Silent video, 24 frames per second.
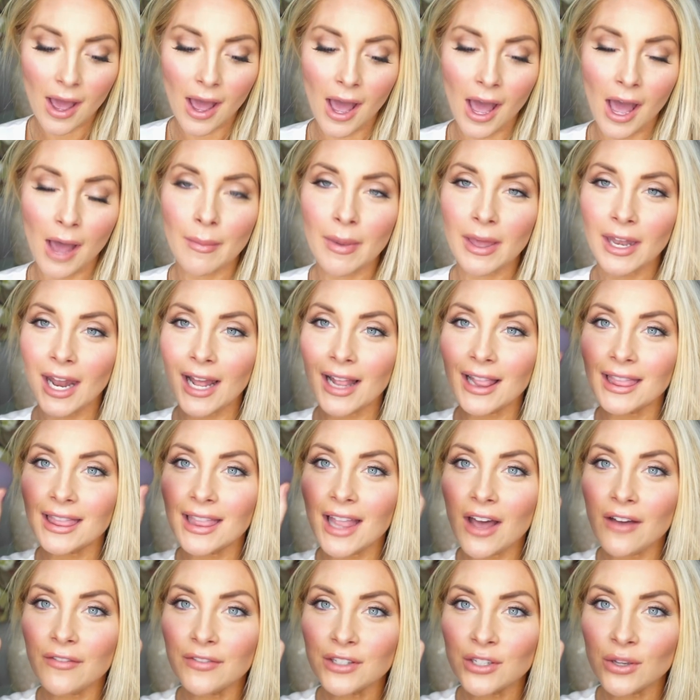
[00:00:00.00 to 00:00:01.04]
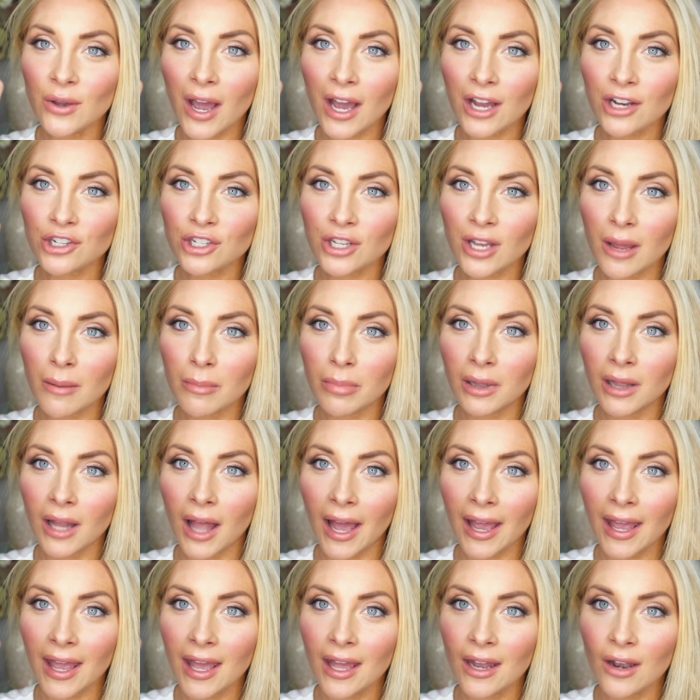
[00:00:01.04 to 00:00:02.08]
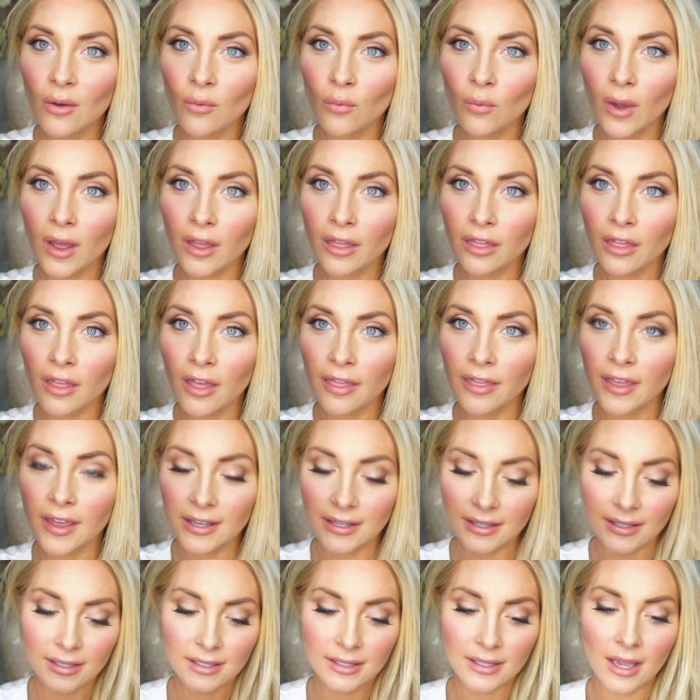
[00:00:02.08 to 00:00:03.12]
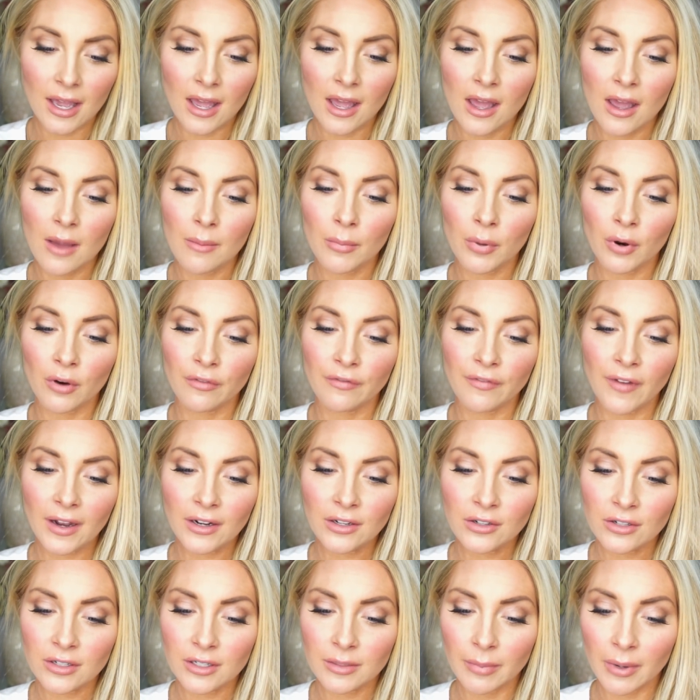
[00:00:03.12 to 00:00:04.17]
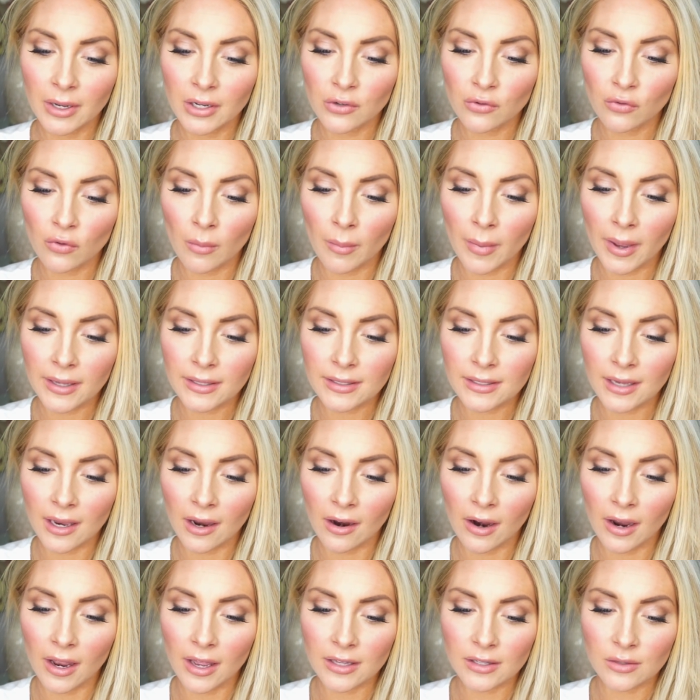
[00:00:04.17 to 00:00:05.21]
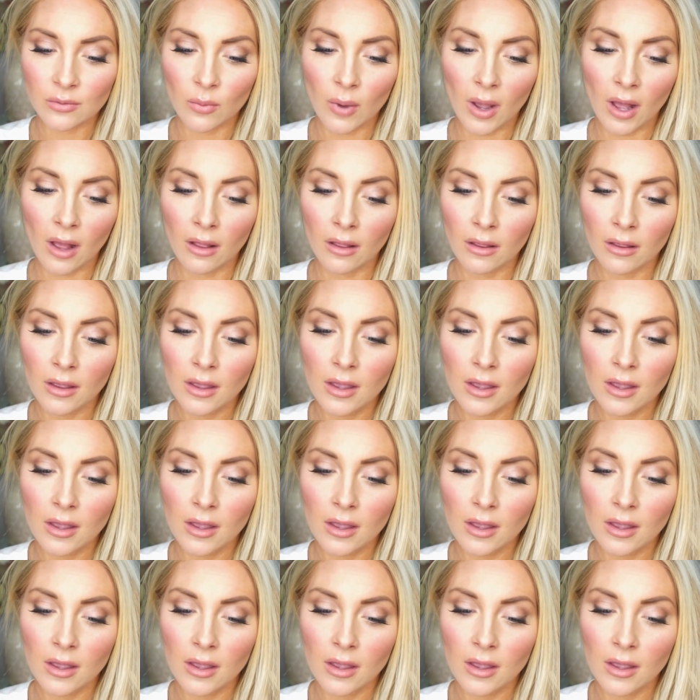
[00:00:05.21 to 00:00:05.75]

And I love to actually apply it with this perfector sponge from mascara as well.